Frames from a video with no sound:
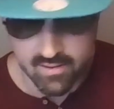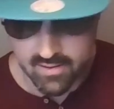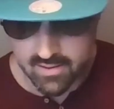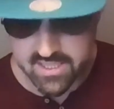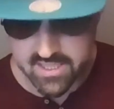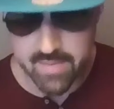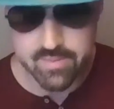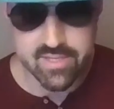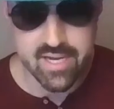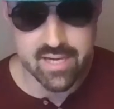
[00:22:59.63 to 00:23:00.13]

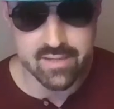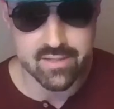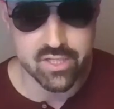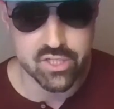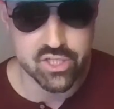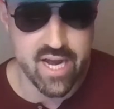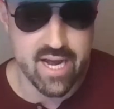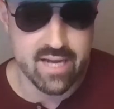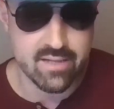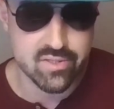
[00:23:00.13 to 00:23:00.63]
Teams like the
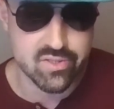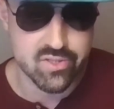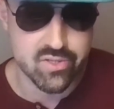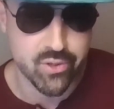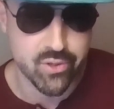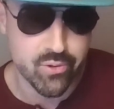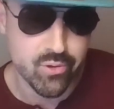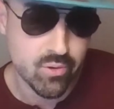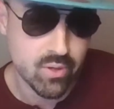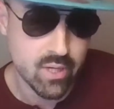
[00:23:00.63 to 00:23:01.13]
Jets,
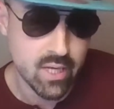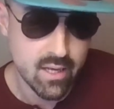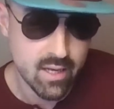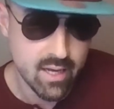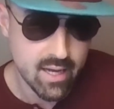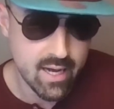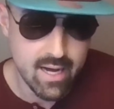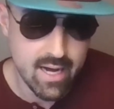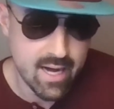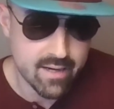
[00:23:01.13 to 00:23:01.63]
who
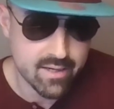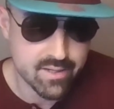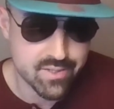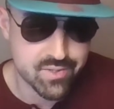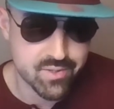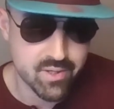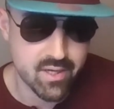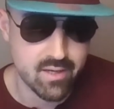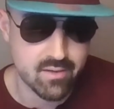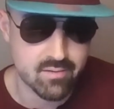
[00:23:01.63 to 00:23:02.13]

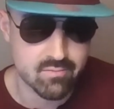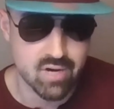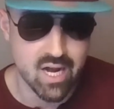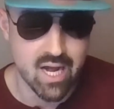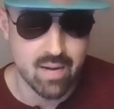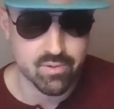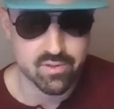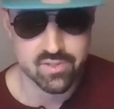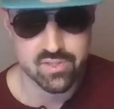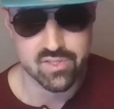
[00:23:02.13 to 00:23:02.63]
honestly,
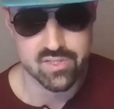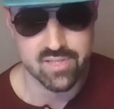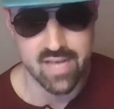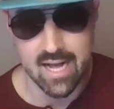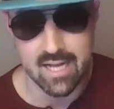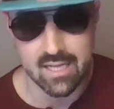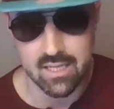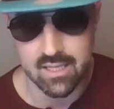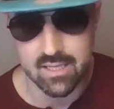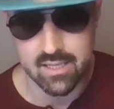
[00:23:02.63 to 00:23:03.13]
Robert
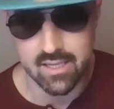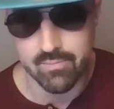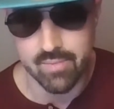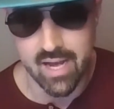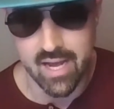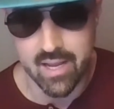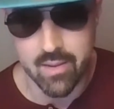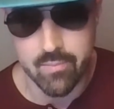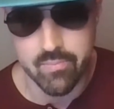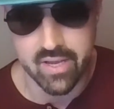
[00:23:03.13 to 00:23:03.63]
Saleh, in
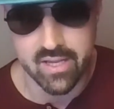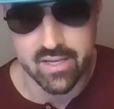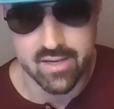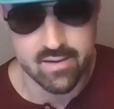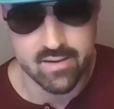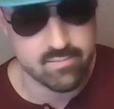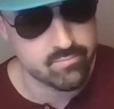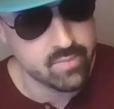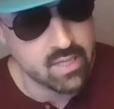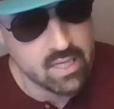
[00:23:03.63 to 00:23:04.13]
my
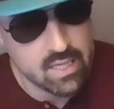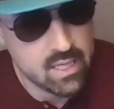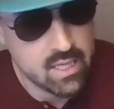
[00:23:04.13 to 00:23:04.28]
opinion,